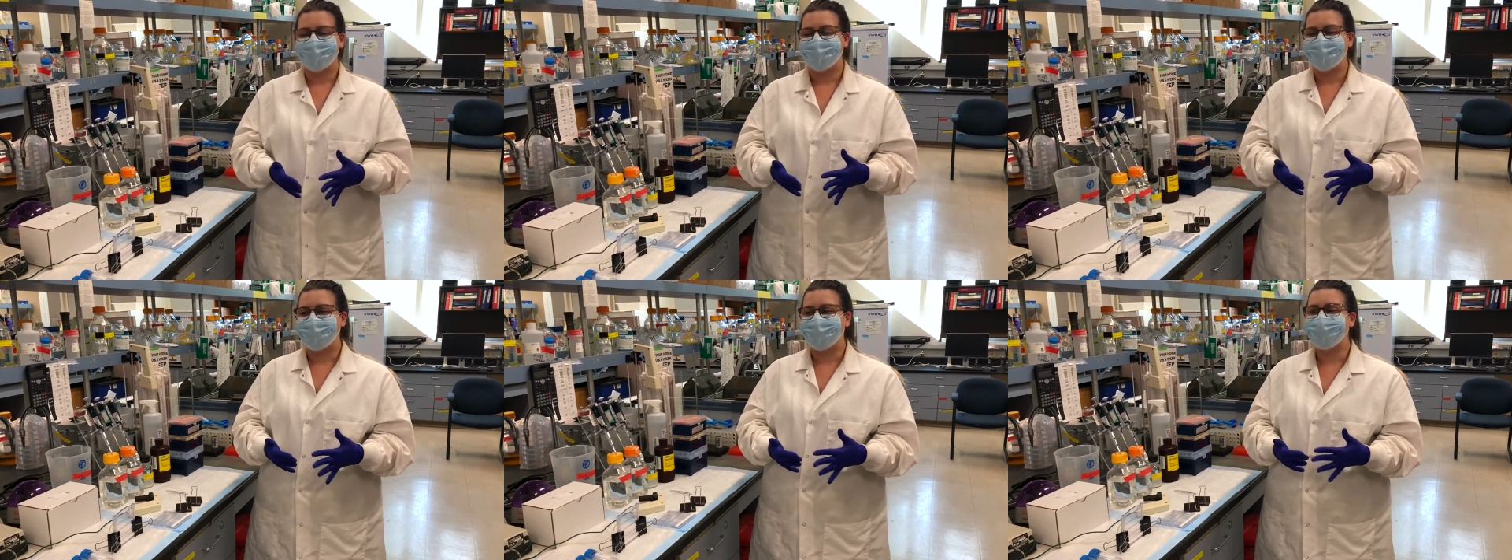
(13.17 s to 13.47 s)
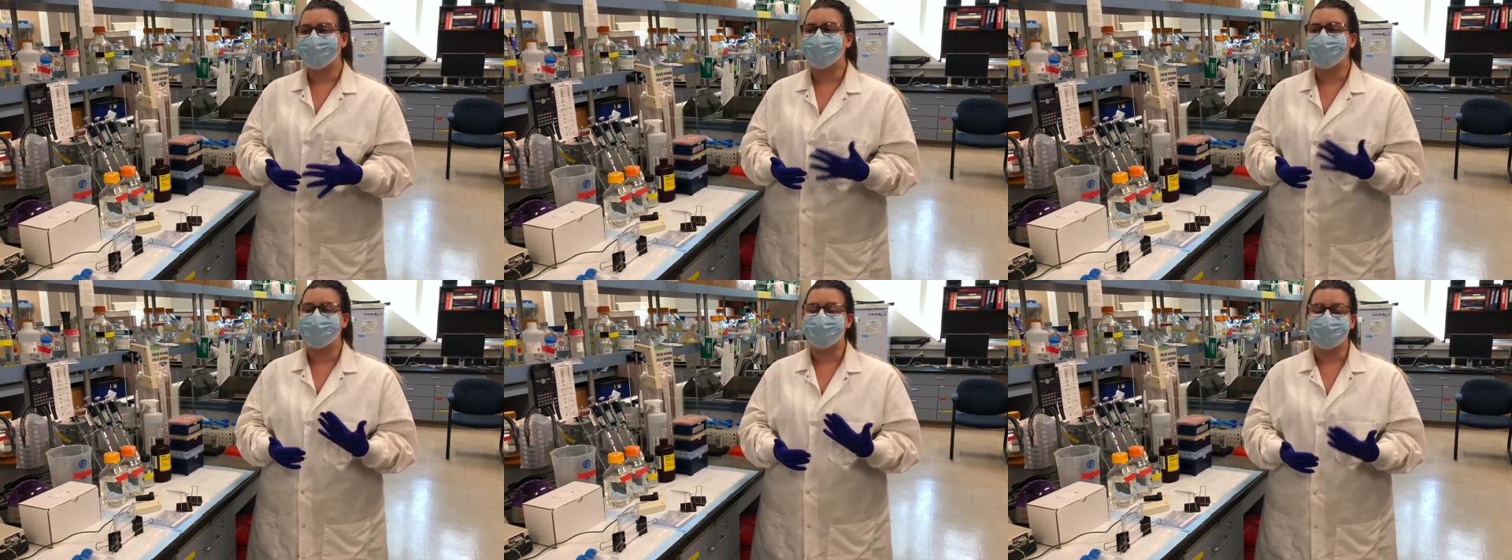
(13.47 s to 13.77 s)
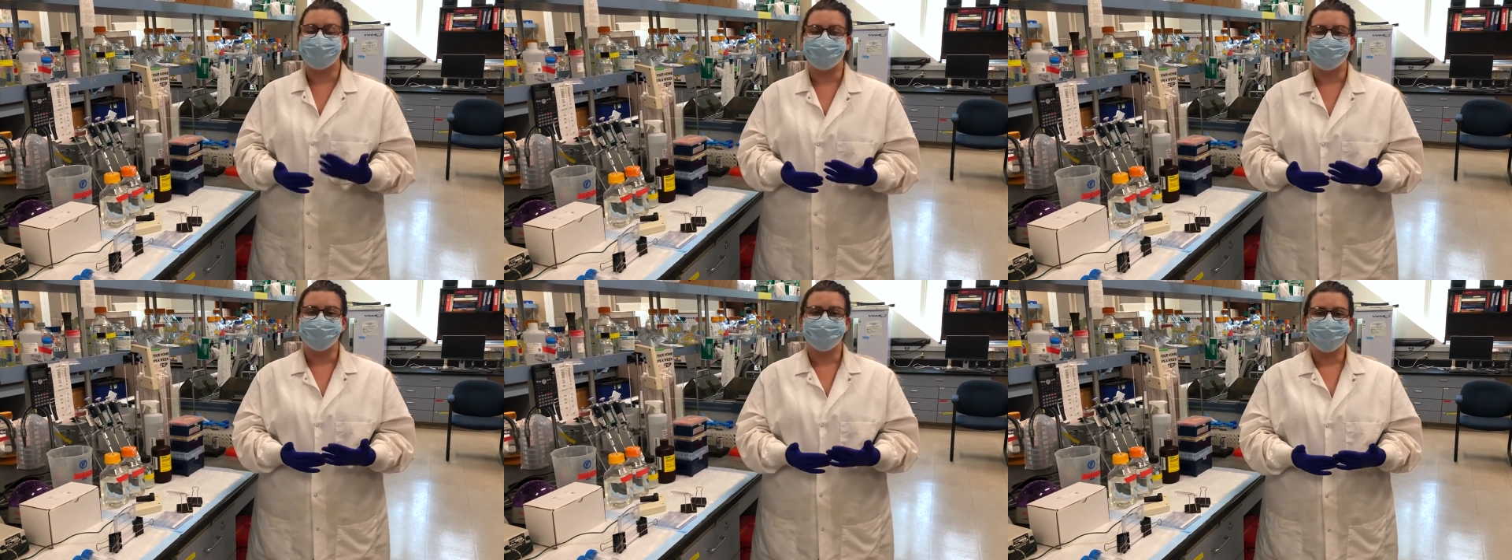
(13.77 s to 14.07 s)
and it's
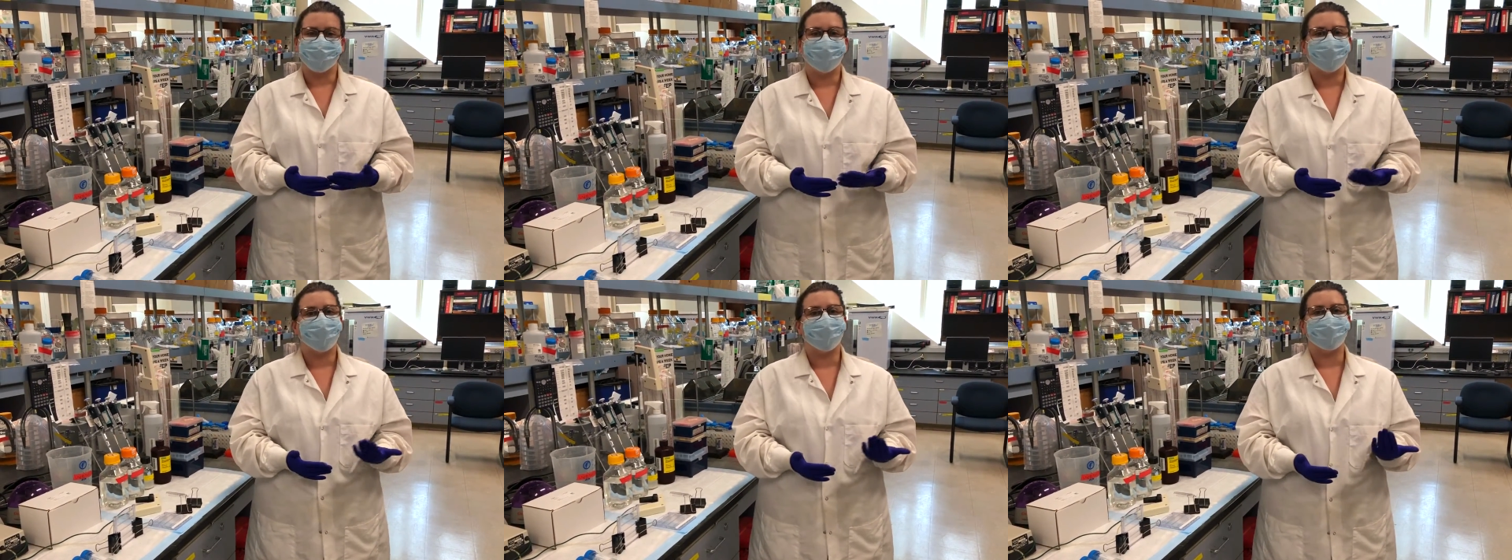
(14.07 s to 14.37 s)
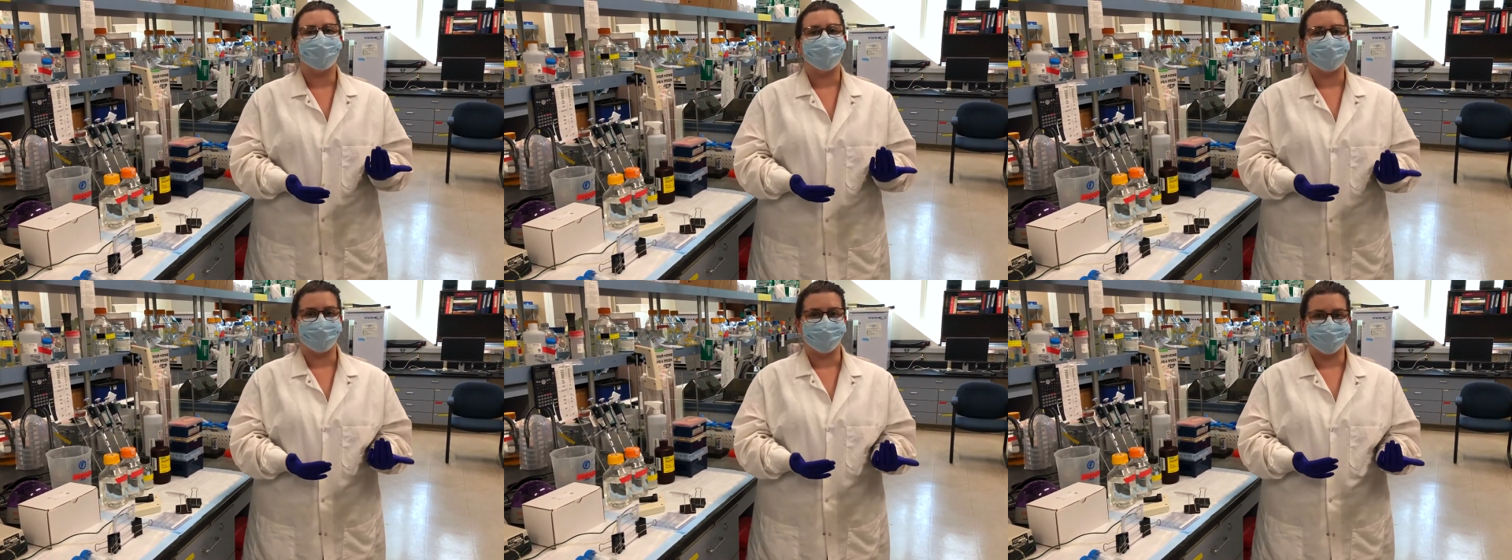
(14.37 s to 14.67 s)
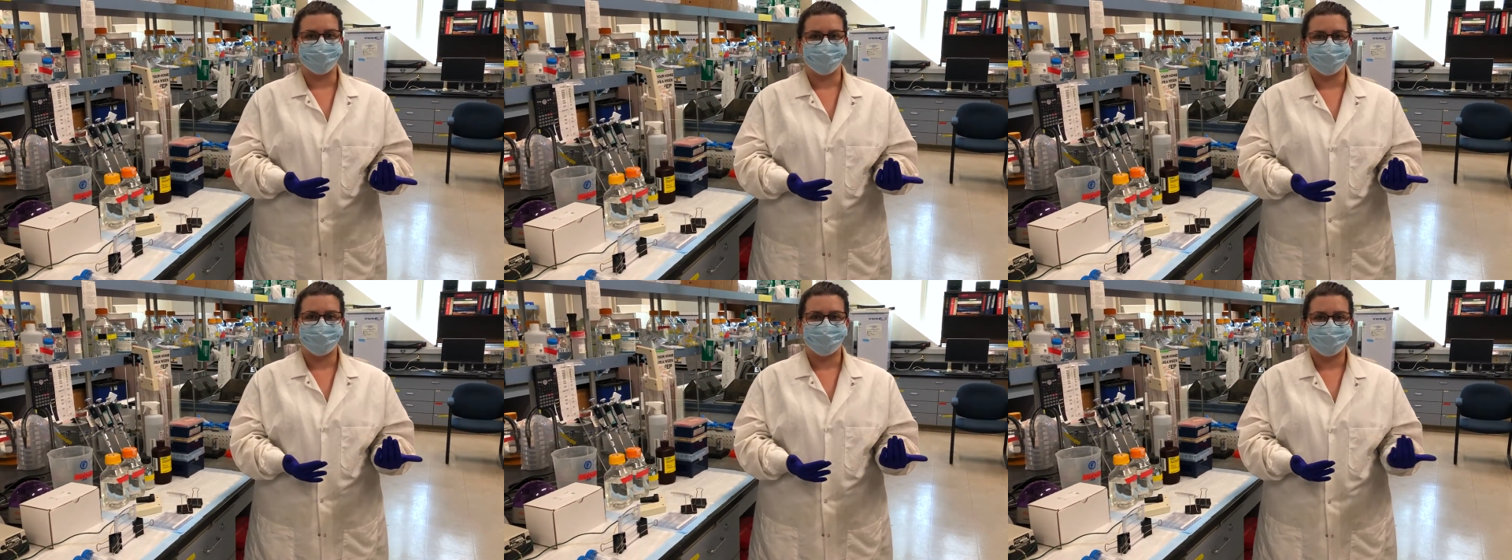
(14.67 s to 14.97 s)
used in a
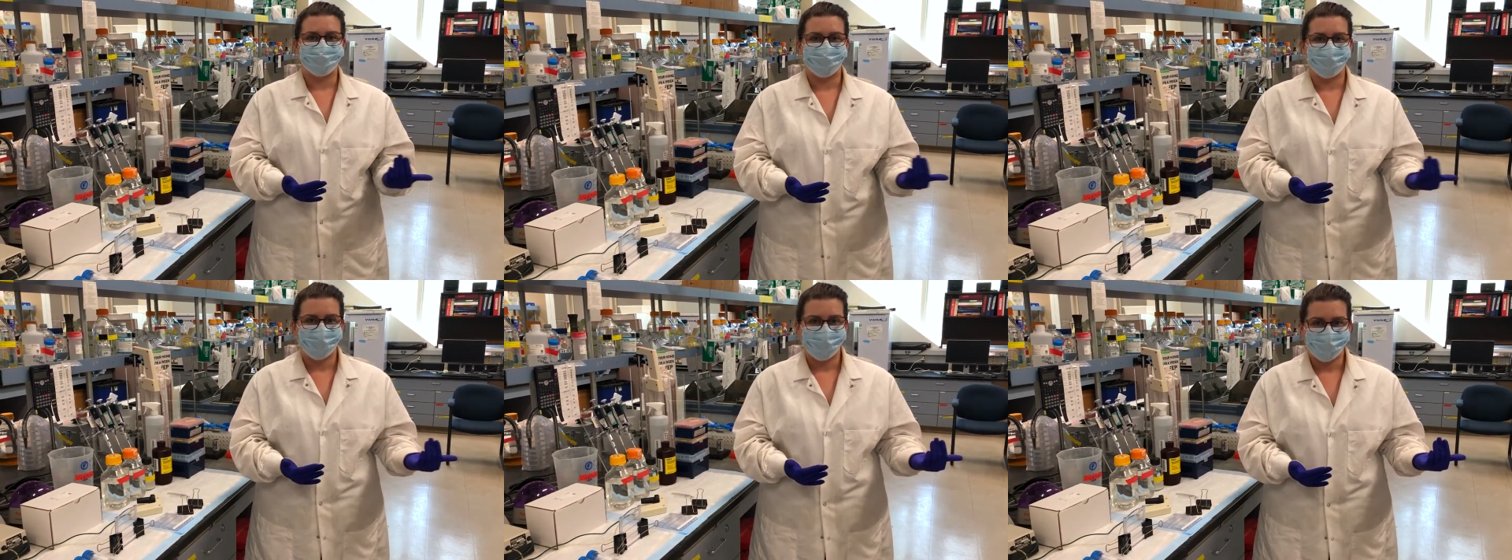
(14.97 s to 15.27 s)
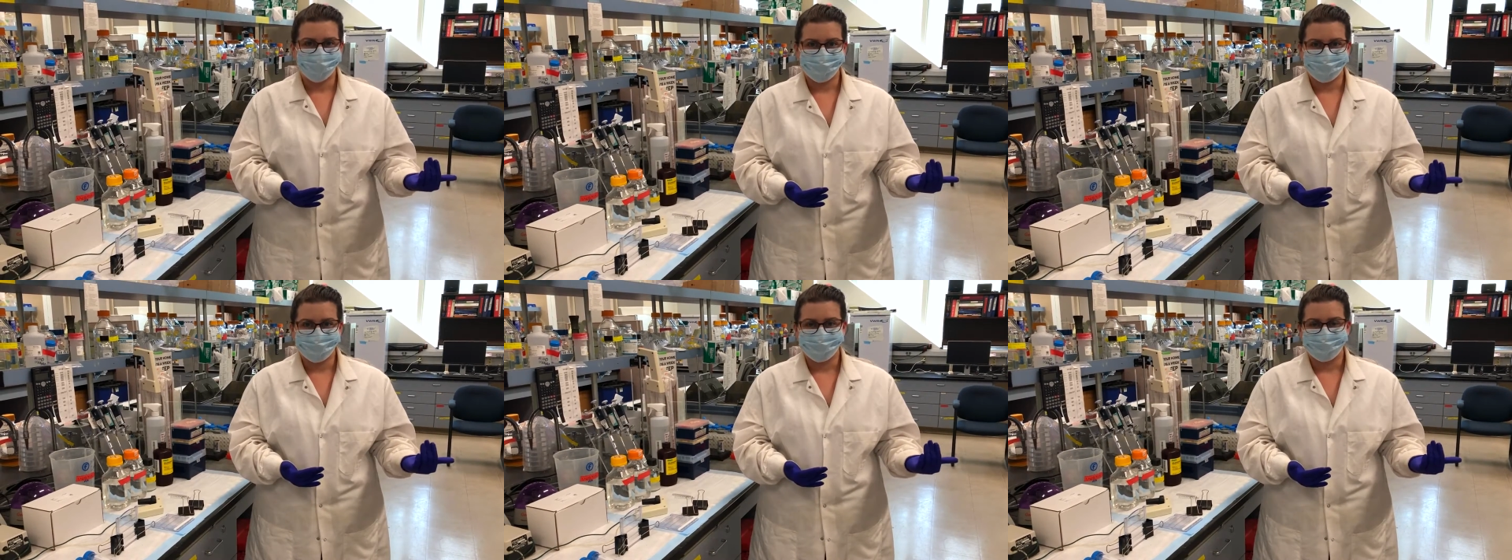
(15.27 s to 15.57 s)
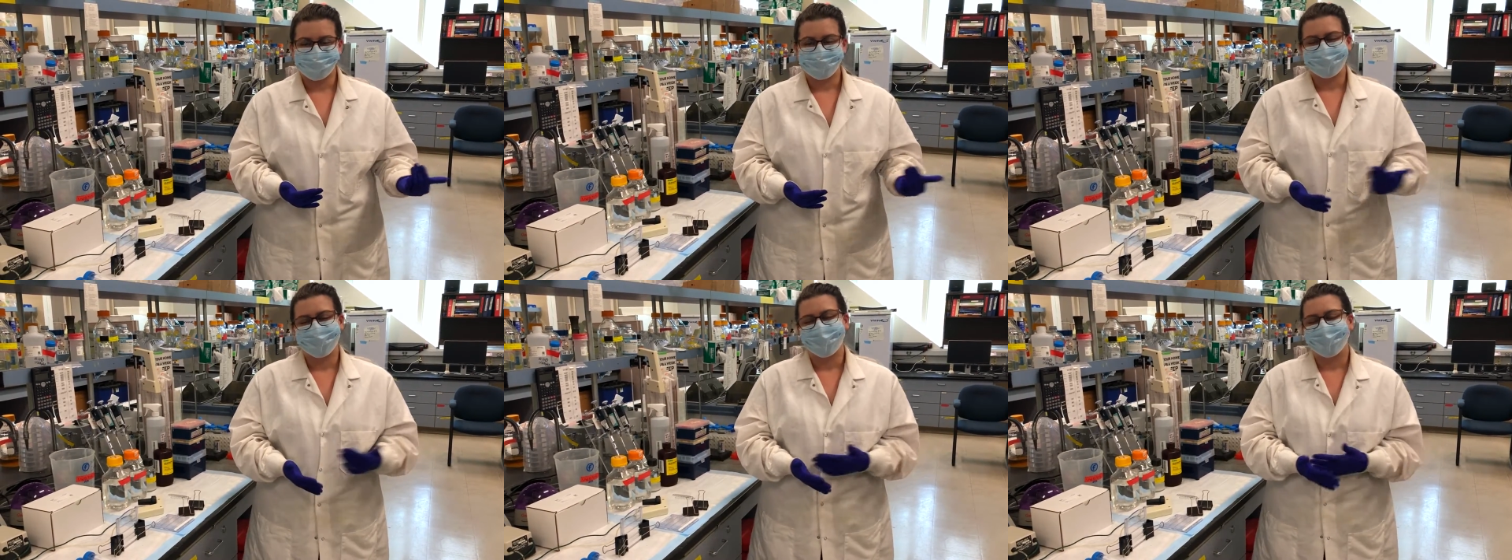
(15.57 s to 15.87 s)
Western blot.
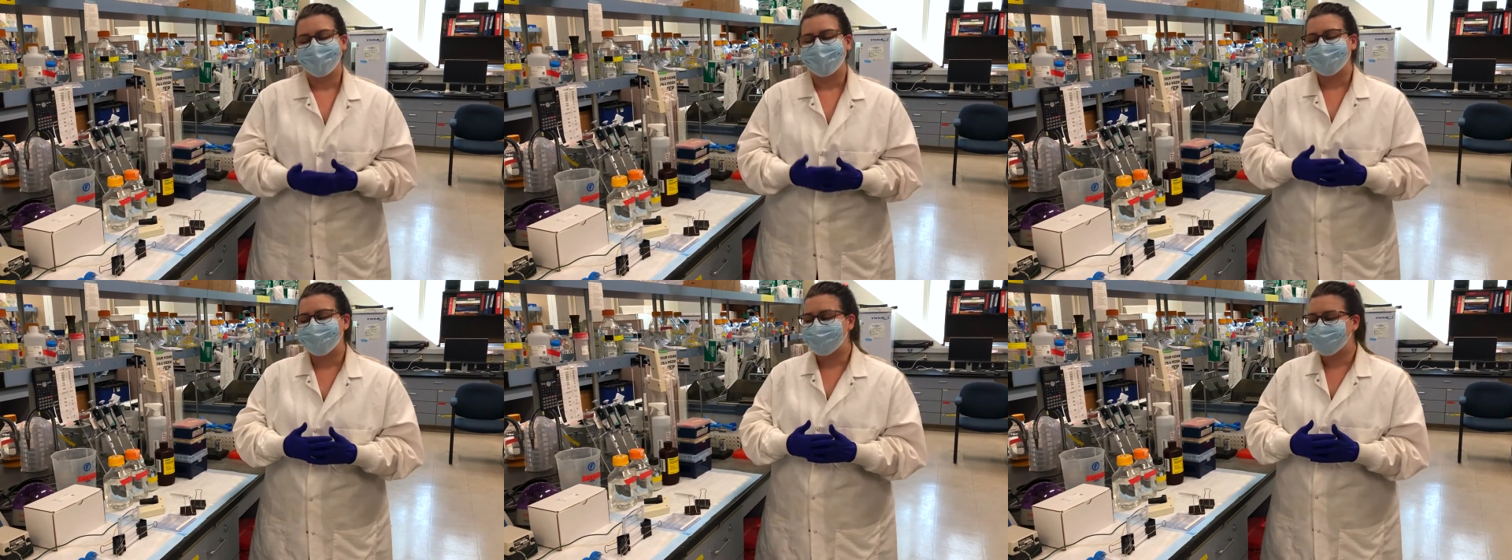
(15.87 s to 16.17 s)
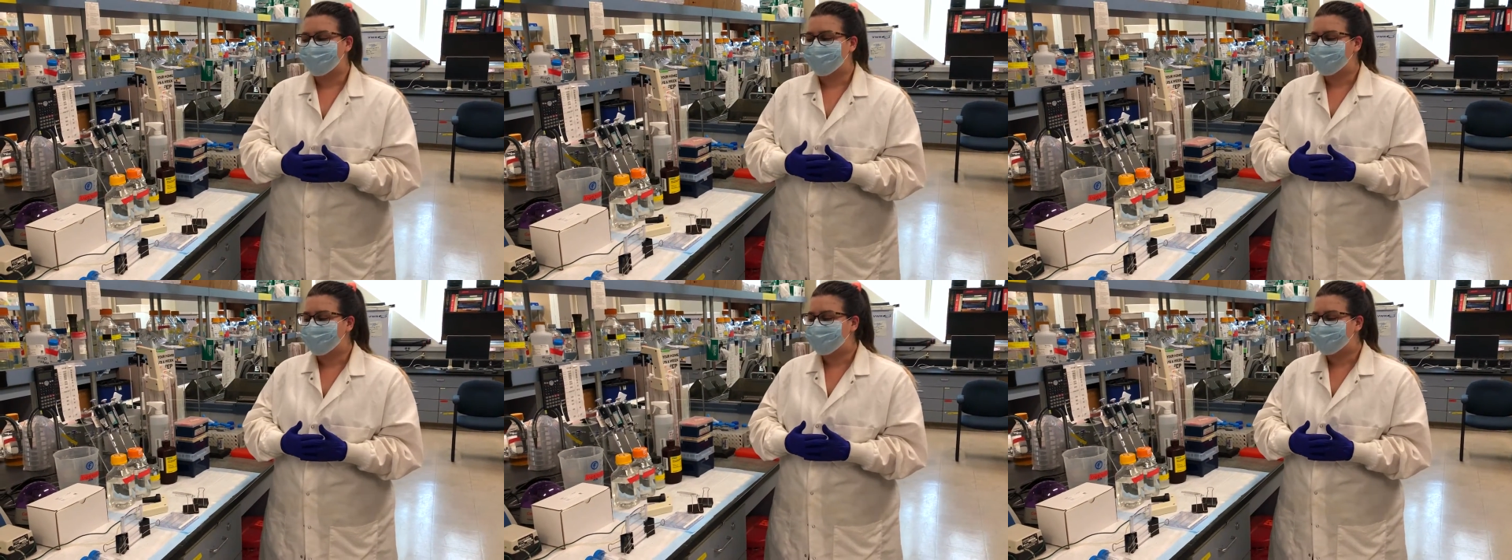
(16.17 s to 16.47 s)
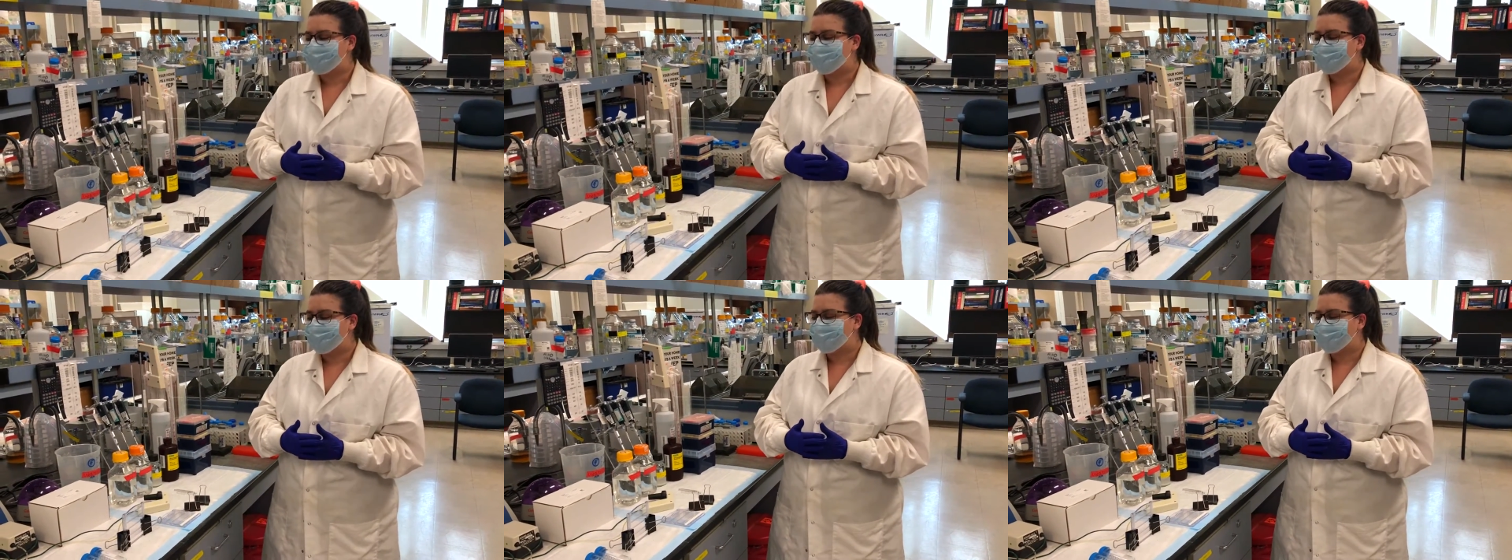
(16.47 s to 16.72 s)
So